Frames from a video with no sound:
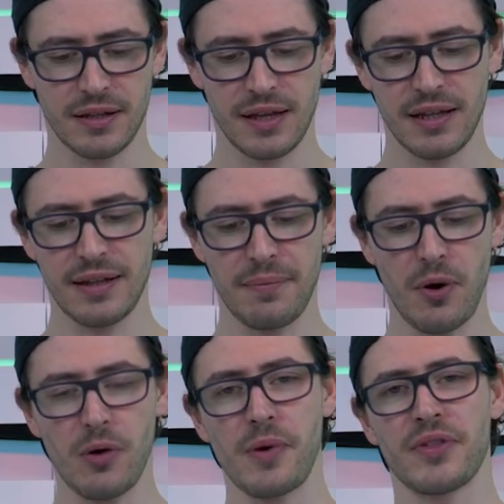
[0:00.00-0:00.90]
in the
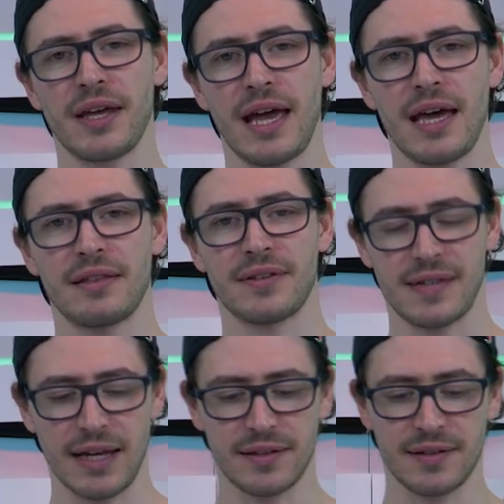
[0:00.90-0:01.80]
bulb of the
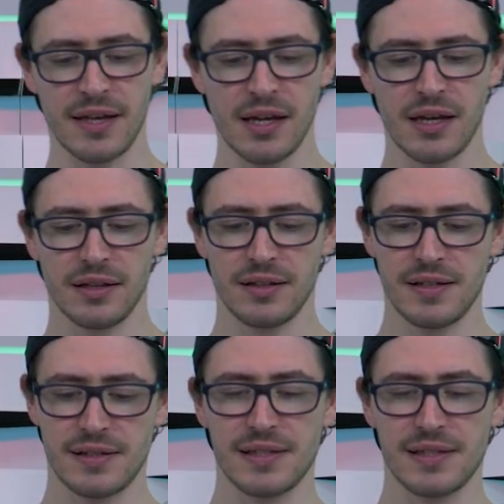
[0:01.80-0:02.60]
headset, this